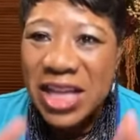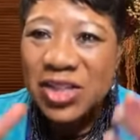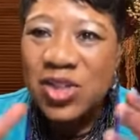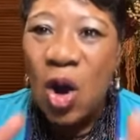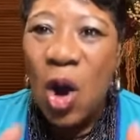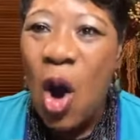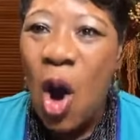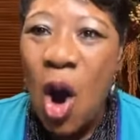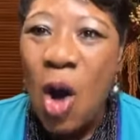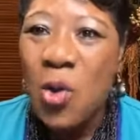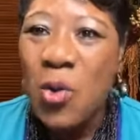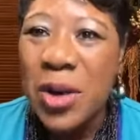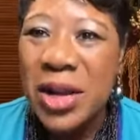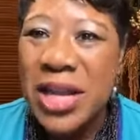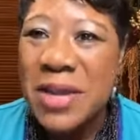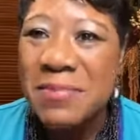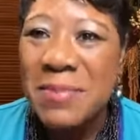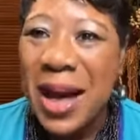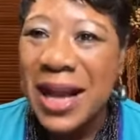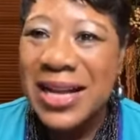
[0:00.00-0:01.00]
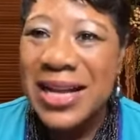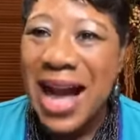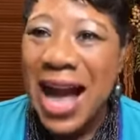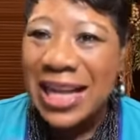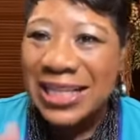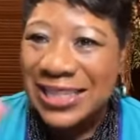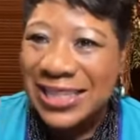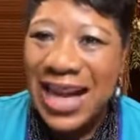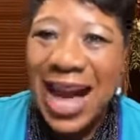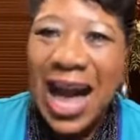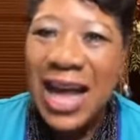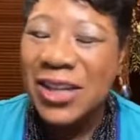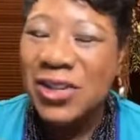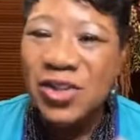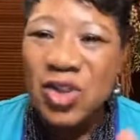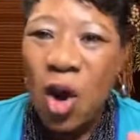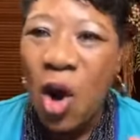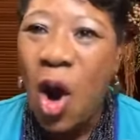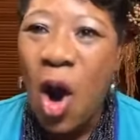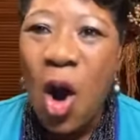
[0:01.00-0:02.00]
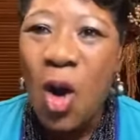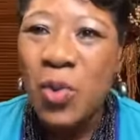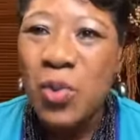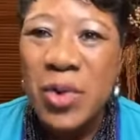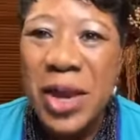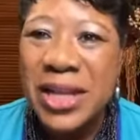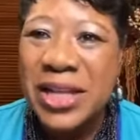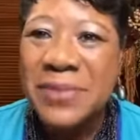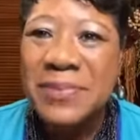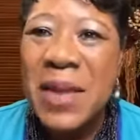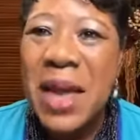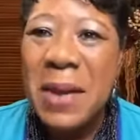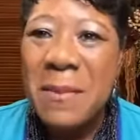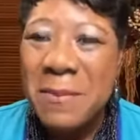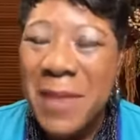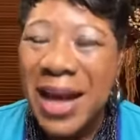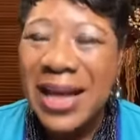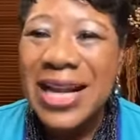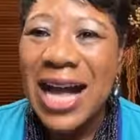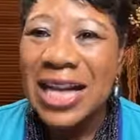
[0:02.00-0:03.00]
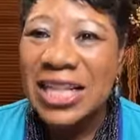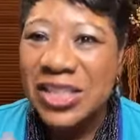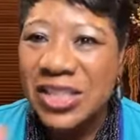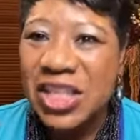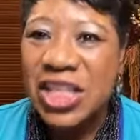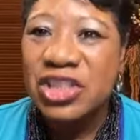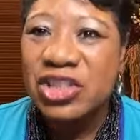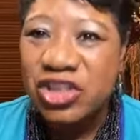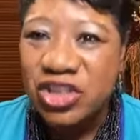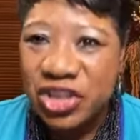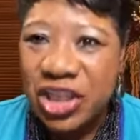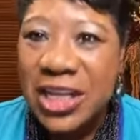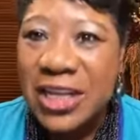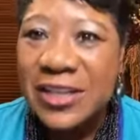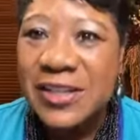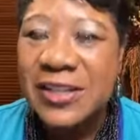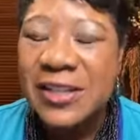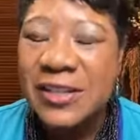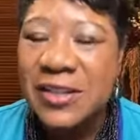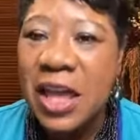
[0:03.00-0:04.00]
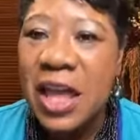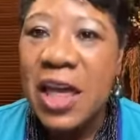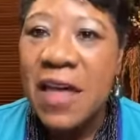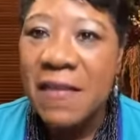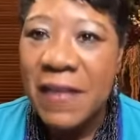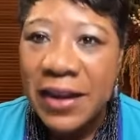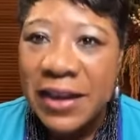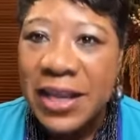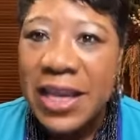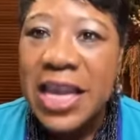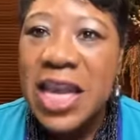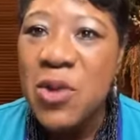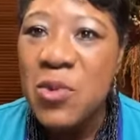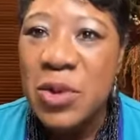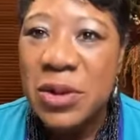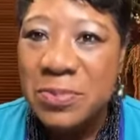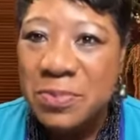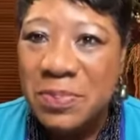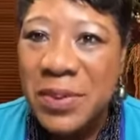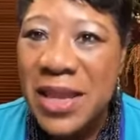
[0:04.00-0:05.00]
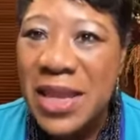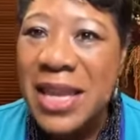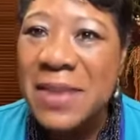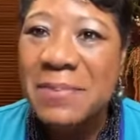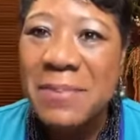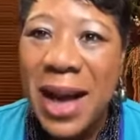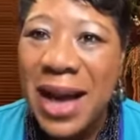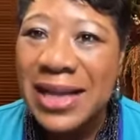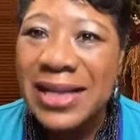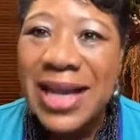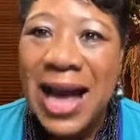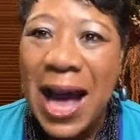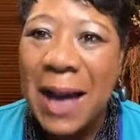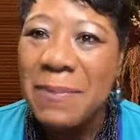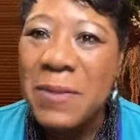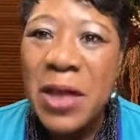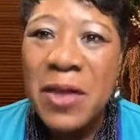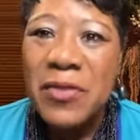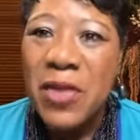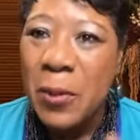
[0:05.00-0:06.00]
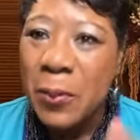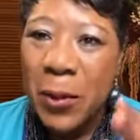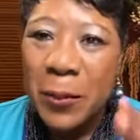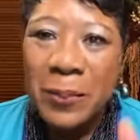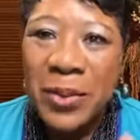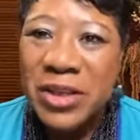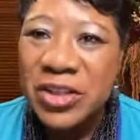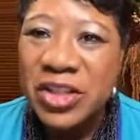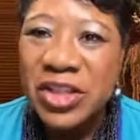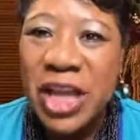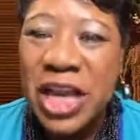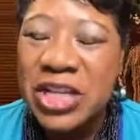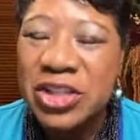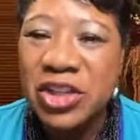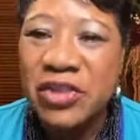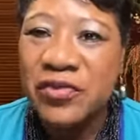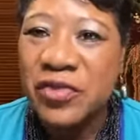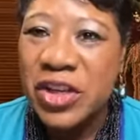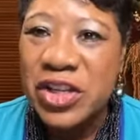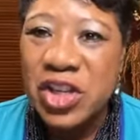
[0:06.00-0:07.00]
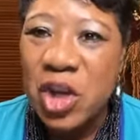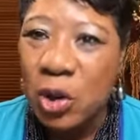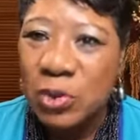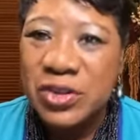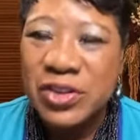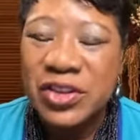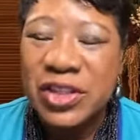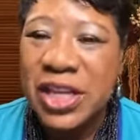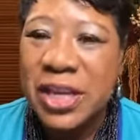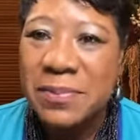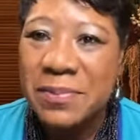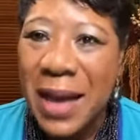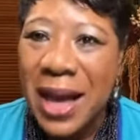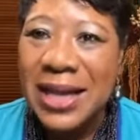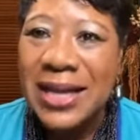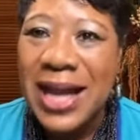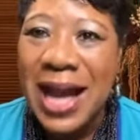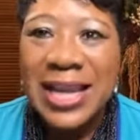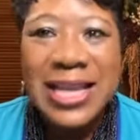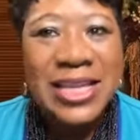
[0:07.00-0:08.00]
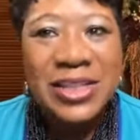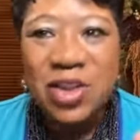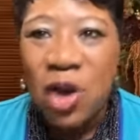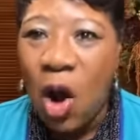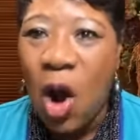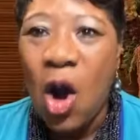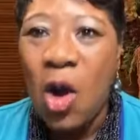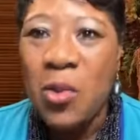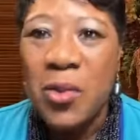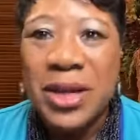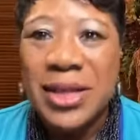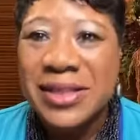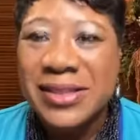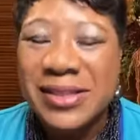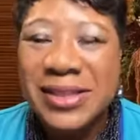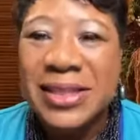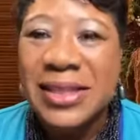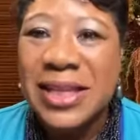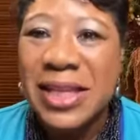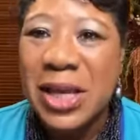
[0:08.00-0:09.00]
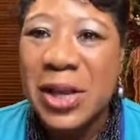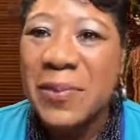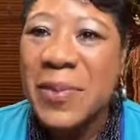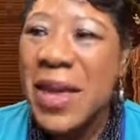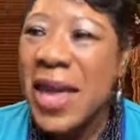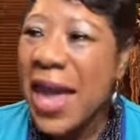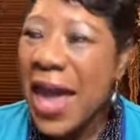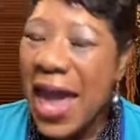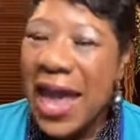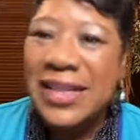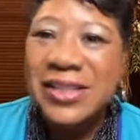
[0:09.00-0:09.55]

He has already, my God, God has already, my God, sent Jesus that he would be, my God, the propitiation for your sin. My God, he already sent him